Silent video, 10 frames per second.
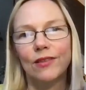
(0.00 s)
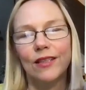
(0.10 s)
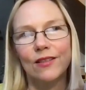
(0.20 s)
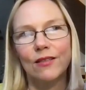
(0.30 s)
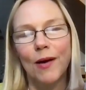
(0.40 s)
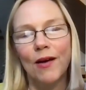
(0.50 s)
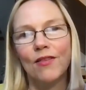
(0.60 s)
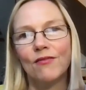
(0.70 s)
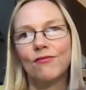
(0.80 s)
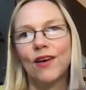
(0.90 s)
it's about
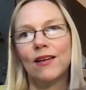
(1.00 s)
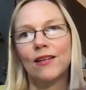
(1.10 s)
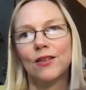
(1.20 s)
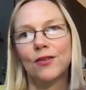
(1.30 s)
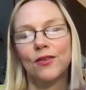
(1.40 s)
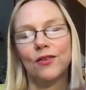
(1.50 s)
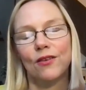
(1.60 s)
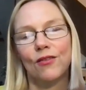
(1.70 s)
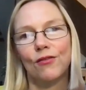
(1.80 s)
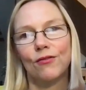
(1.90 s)
the value
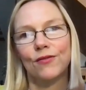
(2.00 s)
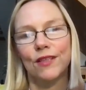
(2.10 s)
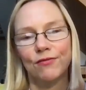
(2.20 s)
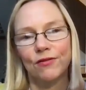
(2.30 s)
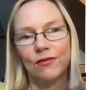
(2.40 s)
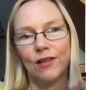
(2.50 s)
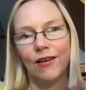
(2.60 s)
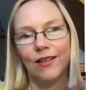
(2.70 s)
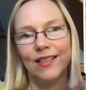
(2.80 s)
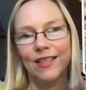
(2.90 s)
of different
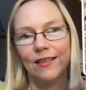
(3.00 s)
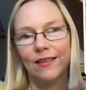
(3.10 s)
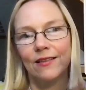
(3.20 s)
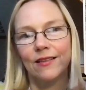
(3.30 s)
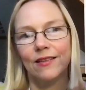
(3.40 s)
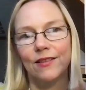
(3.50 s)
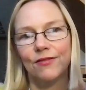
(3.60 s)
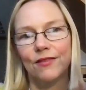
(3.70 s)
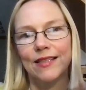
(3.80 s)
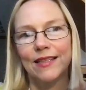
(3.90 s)
ideas and
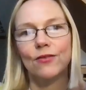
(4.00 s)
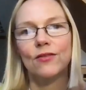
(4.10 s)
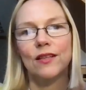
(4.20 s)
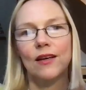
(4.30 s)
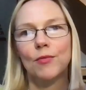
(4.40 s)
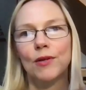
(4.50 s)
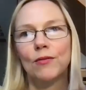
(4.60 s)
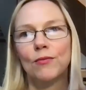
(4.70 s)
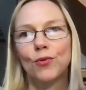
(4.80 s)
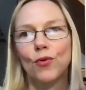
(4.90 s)
different skill set
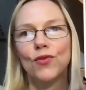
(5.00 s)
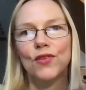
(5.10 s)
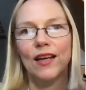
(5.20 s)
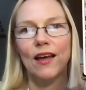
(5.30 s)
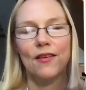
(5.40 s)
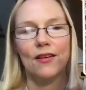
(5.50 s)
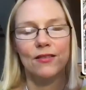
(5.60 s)
being brought together,